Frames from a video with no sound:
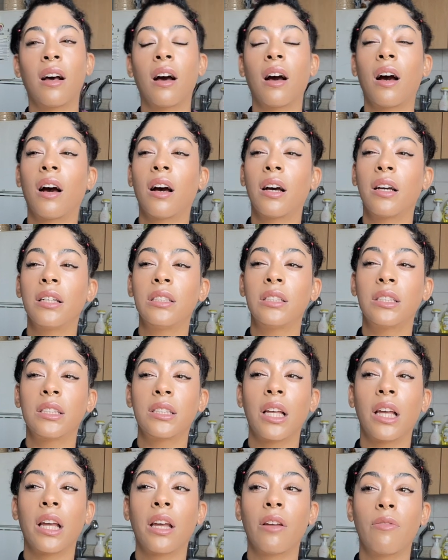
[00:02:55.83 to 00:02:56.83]
I
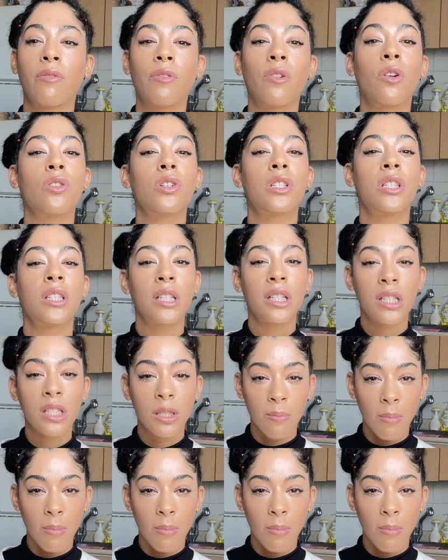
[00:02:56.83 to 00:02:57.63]
stay for six